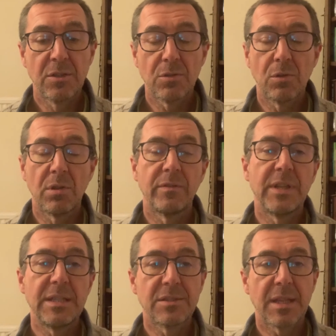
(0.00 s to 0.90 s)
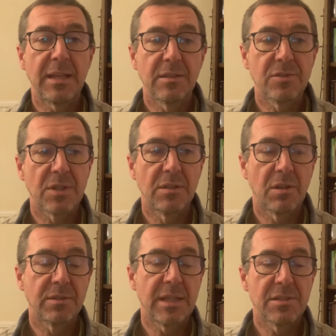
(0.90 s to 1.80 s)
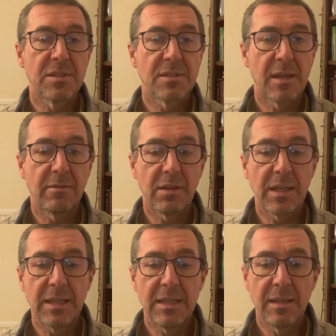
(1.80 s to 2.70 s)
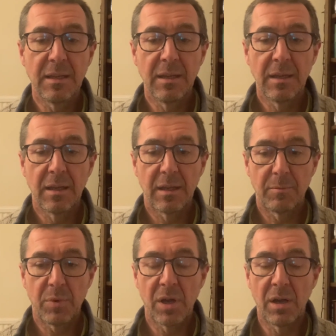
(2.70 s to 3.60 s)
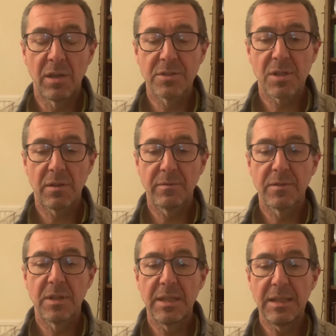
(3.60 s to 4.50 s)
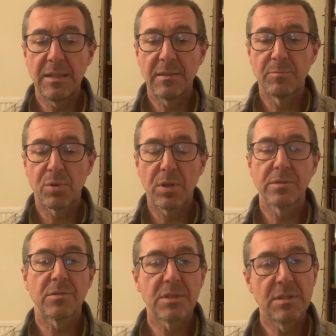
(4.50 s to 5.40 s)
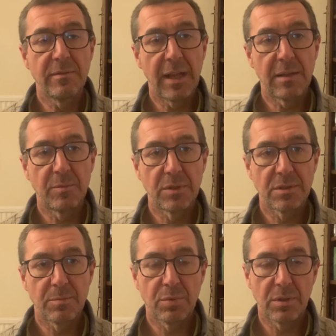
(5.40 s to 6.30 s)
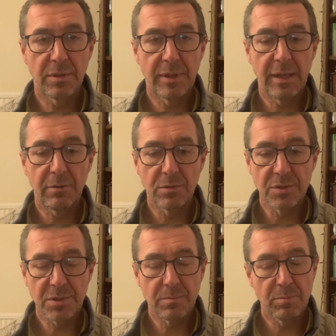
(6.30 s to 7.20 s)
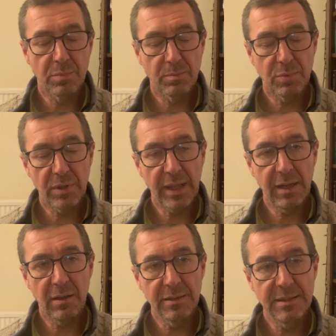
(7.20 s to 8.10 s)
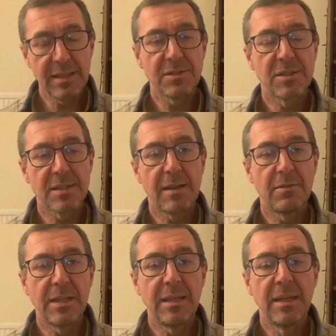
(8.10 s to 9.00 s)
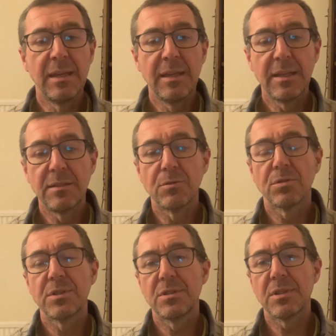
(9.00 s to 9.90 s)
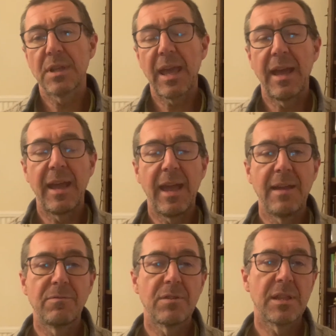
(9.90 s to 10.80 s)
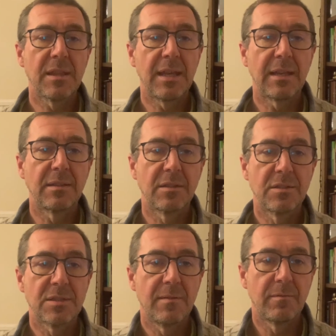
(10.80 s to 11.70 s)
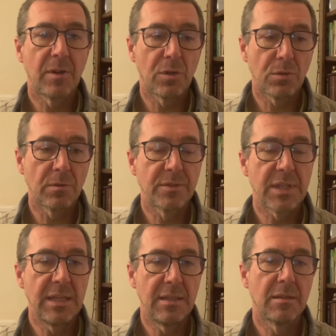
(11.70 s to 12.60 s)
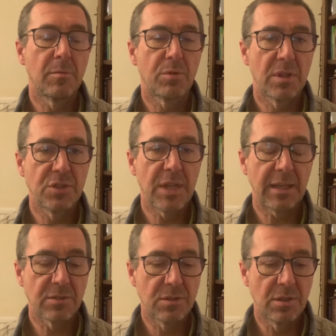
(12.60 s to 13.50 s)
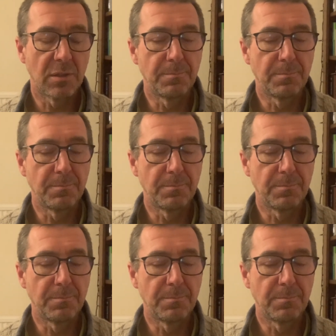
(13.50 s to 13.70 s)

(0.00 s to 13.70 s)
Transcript: So all of these things are not necessarily part of the product development, but they are necessary in order to get everything that's involved in the project done.